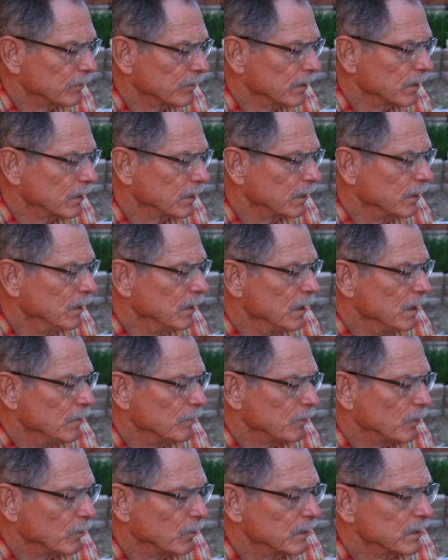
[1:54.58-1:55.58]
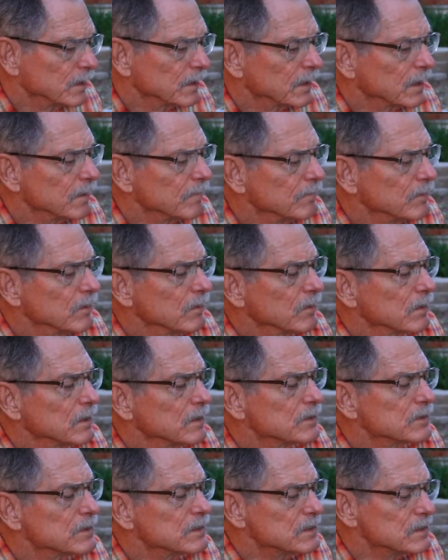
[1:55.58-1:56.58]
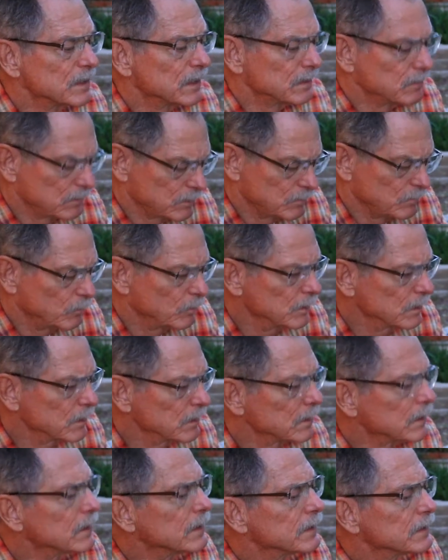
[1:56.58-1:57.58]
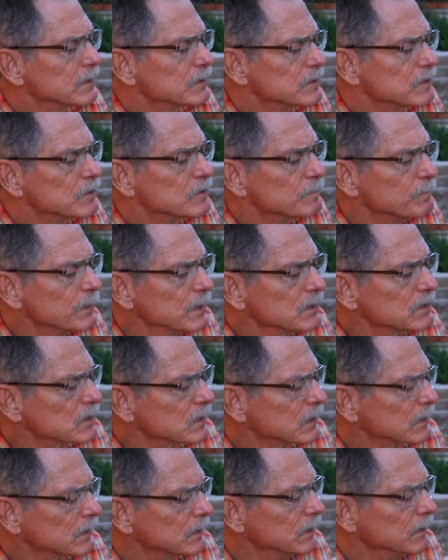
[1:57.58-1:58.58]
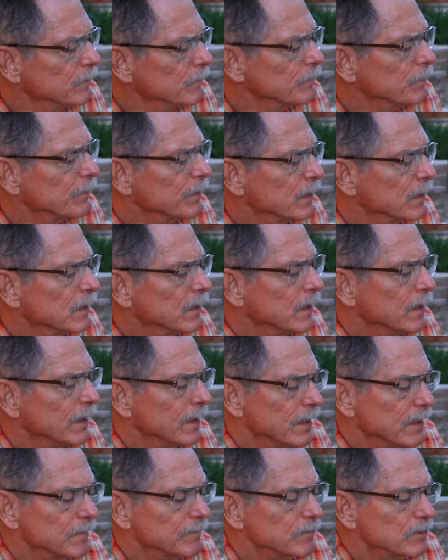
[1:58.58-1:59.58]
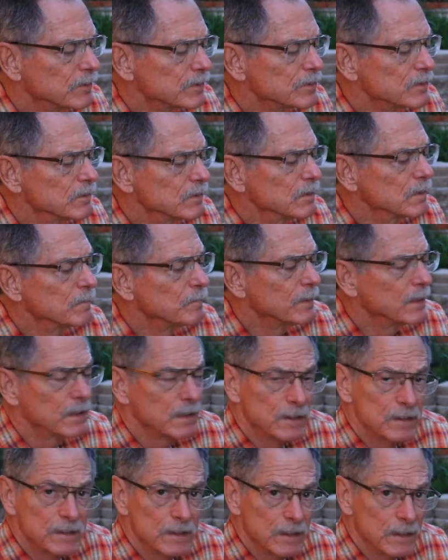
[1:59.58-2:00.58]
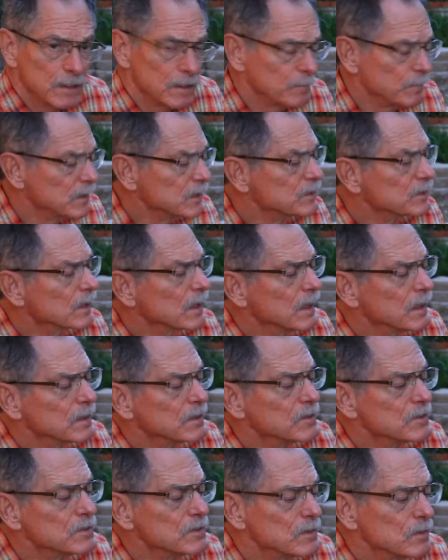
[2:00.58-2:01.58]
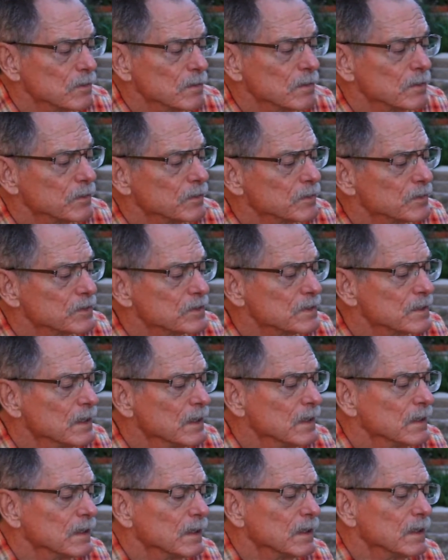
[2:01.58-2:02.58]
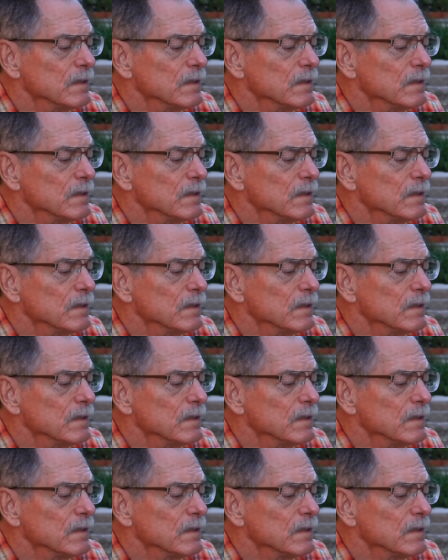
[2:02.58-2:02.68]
Okay. But one thing I've noticed is that one of the legs especially, after a certain amount of time, has gotten so loose that